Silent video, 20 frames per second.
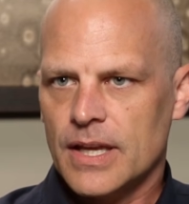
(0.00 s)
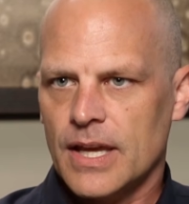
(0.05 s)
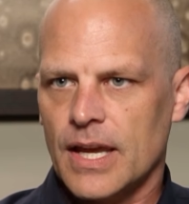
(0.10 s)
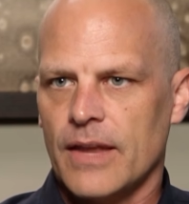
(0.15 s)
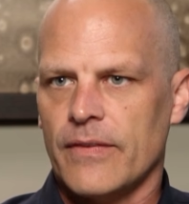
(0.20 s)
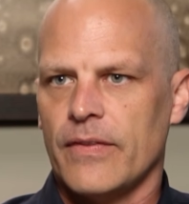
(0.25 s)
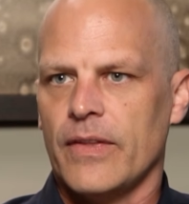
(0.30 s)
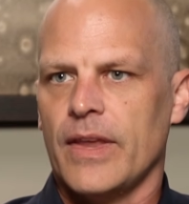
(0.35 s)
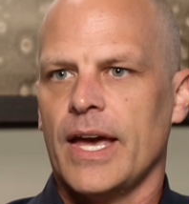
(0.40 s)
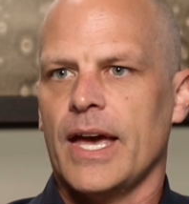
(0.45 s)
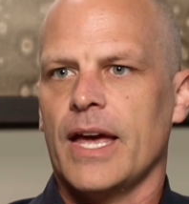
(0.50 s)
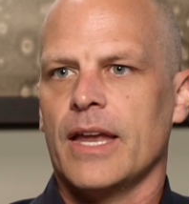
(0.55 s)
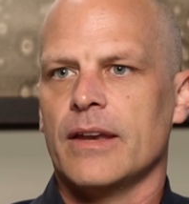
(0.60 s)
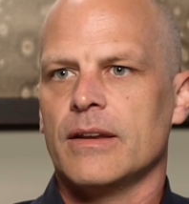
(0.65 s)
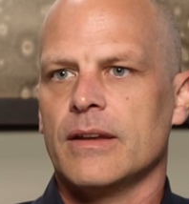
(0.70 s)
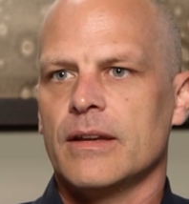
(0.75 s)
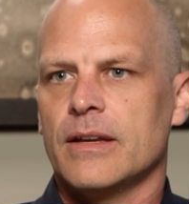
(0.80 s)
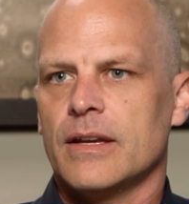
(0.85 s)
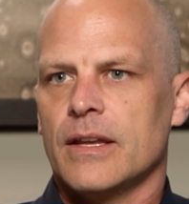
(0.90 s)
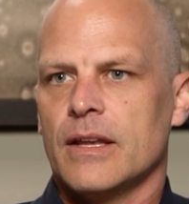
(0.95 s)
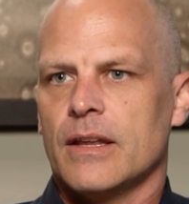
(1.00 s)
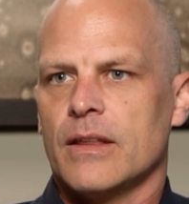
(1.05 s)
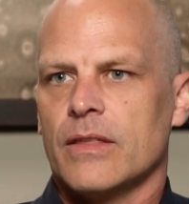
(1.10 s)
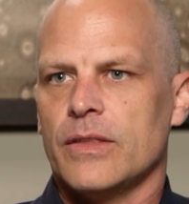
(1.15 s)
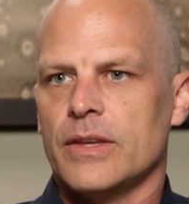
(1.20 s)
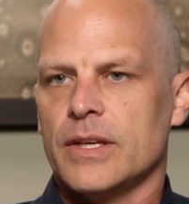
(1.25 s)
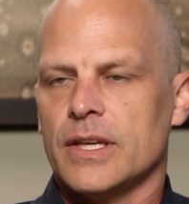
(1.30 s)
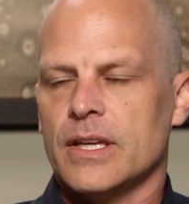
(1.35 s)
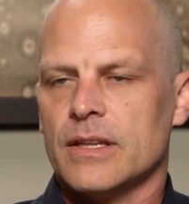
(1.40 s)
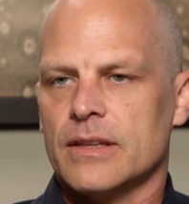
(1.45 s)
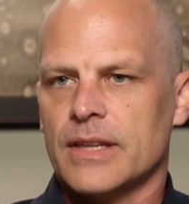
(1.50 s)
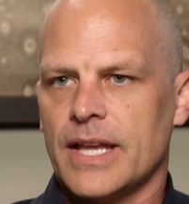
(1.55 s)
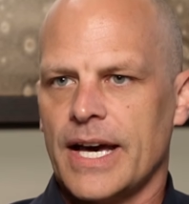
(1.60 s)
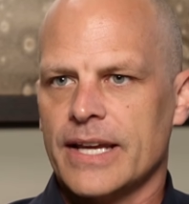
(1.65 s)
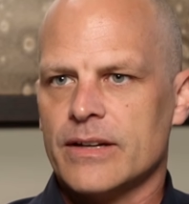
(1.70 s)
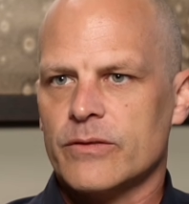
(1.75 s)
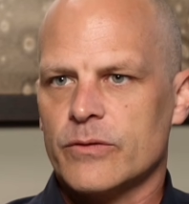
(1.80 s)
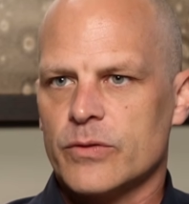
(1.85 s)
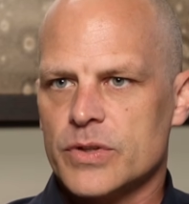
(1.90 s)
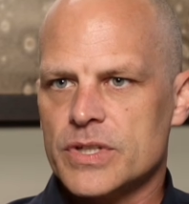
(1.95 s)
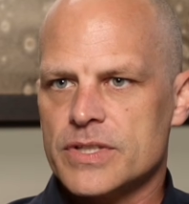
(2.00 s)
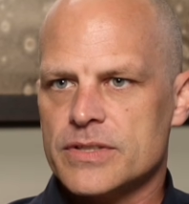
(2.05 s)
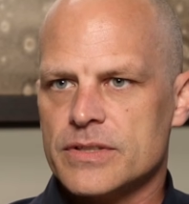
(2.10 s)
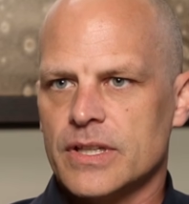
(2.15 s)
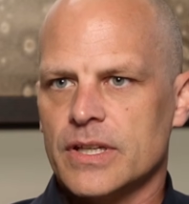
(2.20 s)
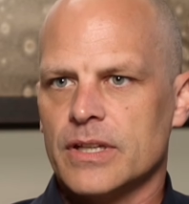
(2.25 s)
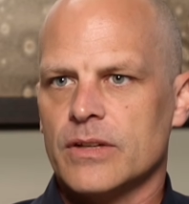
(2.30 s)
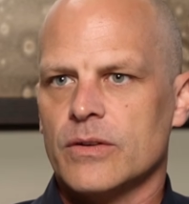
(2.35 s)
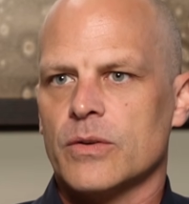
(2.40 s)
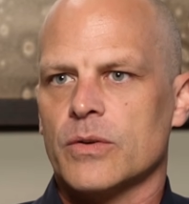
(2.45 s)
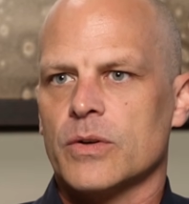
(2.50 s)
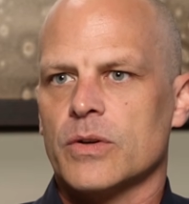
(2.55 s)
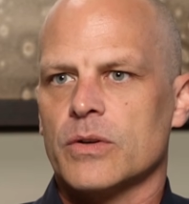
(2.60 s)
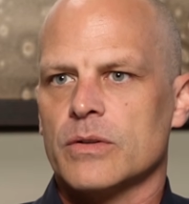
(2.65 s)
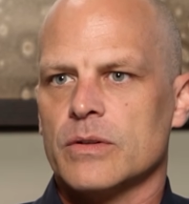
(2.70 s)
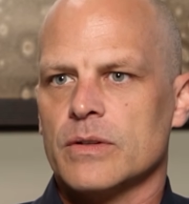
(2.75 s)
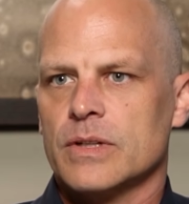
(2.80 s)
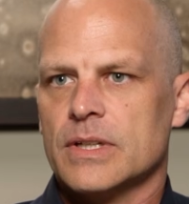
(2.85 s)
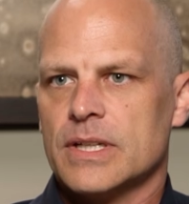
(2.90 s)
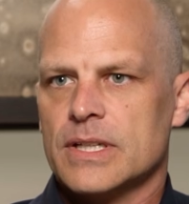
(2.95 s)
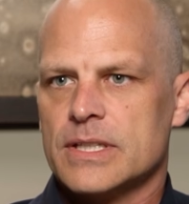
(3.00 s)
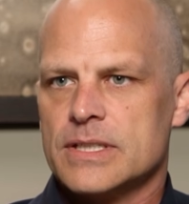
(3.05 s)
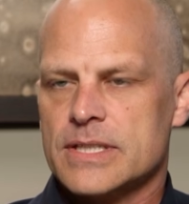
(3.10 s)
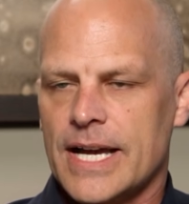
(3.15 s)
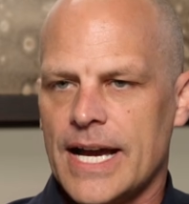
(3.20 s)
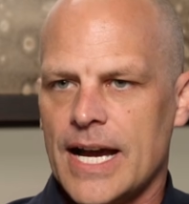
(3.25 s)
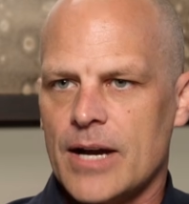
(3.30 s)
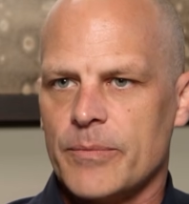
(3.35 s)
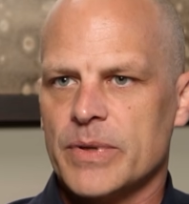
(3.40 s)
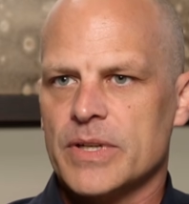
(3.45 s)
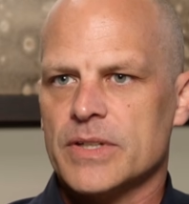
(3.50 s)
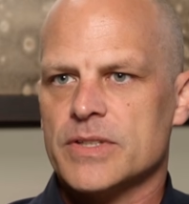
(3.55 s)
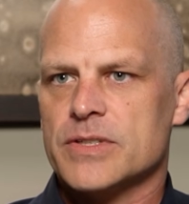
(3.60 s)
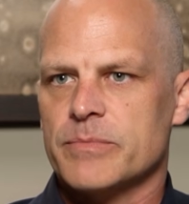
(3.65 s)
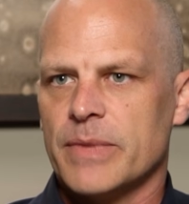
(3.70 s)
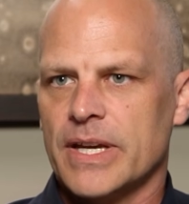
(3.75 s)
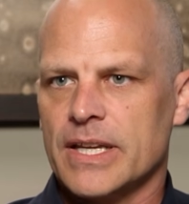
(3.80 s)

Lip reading: and then the line of reasoning or topics,